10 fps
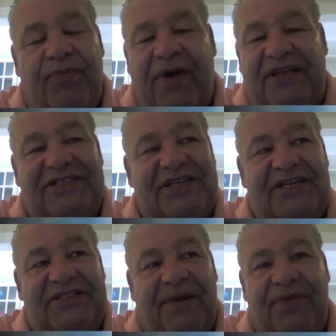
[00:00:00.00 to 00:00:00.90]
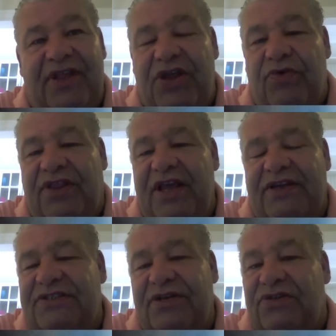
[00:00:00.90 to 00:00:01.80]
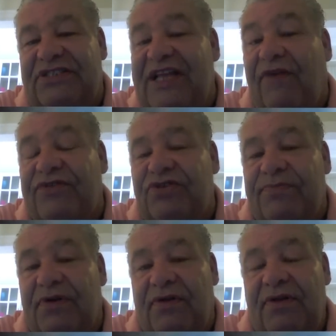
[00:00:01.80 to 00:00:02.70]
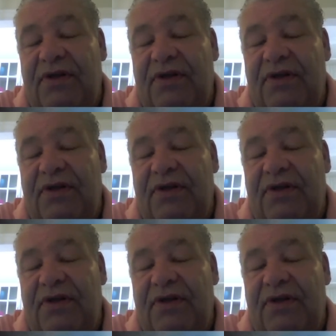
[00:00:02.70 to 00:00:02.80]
you might see something that you think is still salvageable.